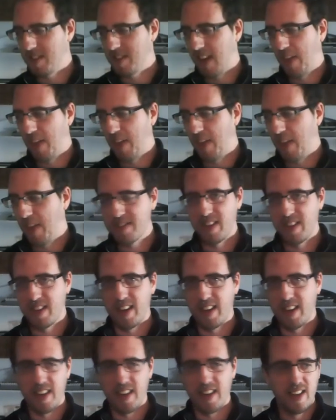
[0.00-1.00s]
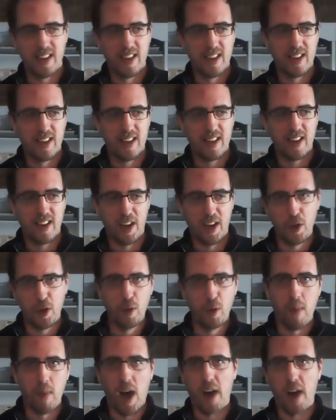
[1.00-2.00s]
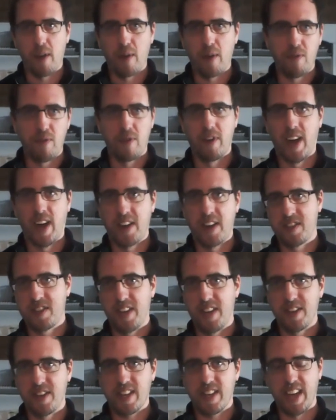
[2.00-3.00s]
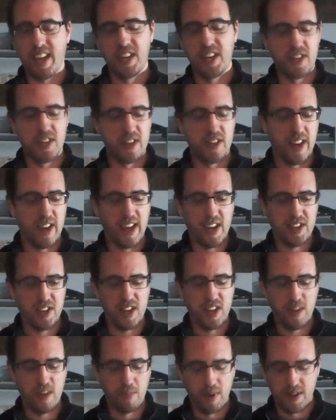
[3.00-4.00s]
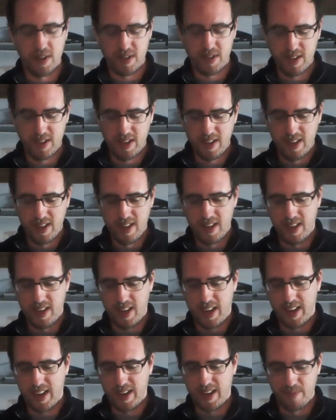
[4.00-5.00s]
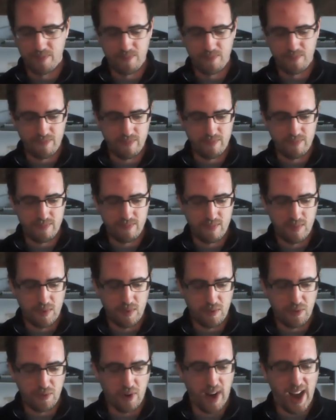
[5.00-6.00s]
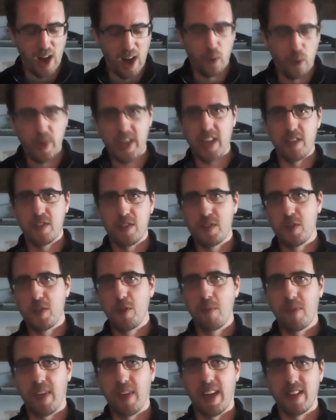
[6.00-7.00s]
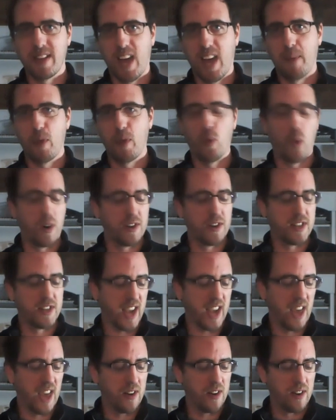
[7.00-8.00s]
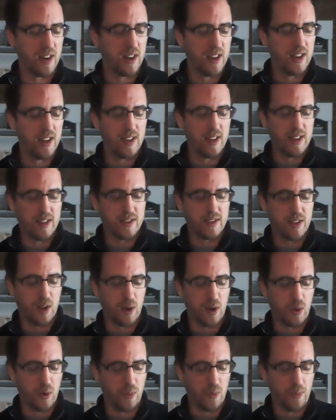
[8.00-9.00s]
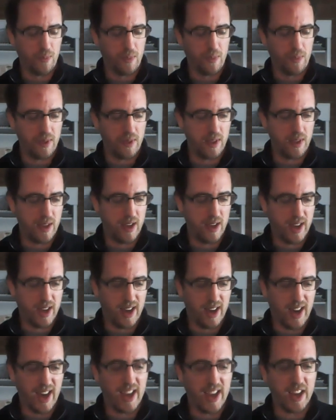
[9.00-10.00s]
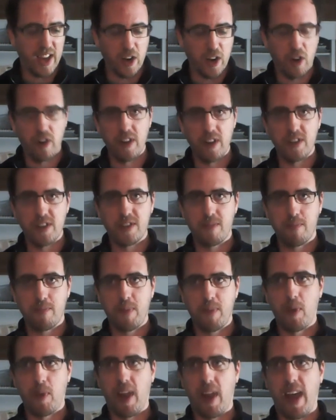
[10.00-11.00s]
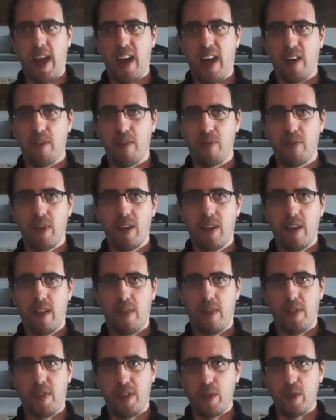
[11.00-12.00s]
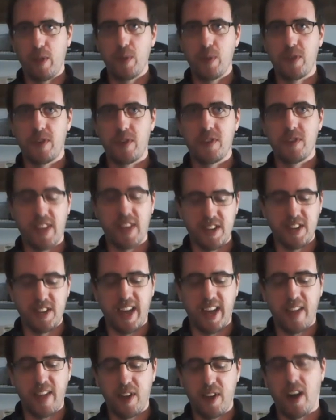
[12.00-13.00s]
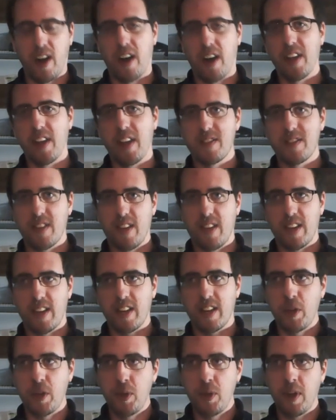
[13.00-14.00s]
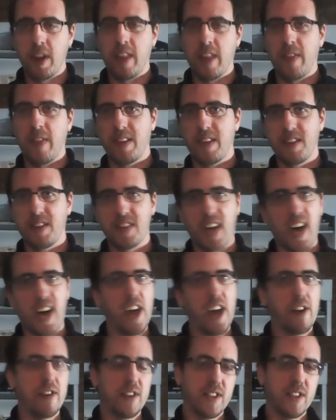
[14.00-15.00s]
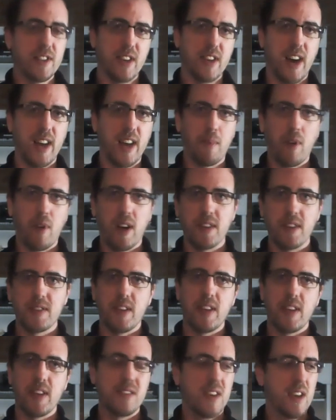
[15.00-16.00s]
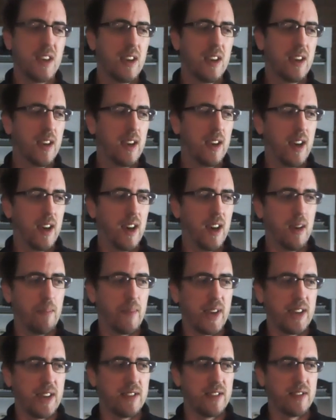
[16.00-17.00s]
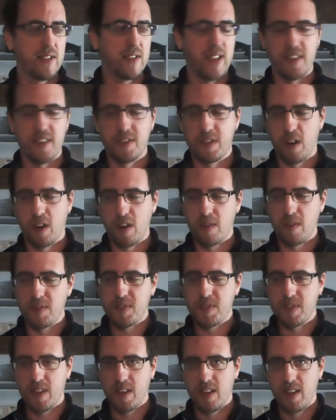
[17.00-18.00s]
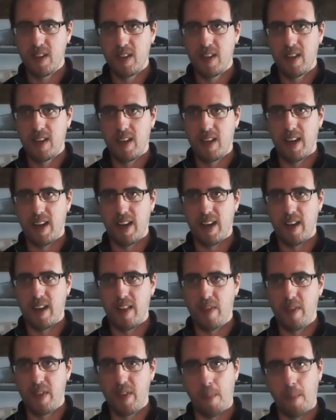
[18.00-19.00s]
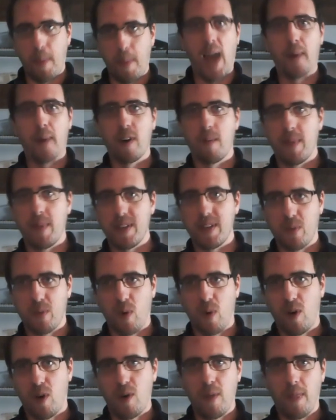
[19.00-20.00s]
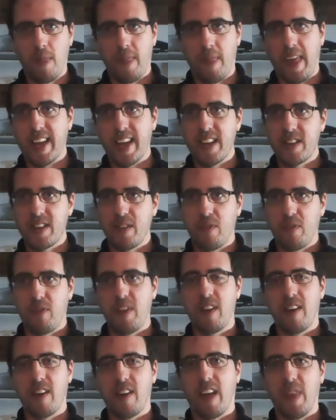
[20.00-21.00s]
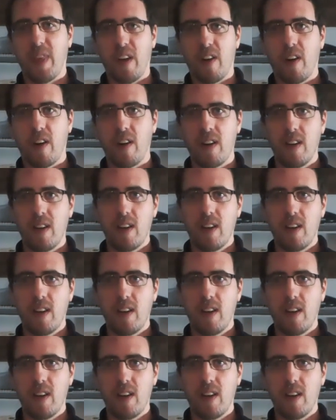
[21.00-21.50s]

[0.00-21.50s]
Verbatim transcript: I think it's a a new model for not just education and AT, but um, for how we consume things, how we work together. So uh, I encourage people to have the users, the intended audience, included in the entire design process uh, because that serves uh, the empowerment role. They get to feel like they're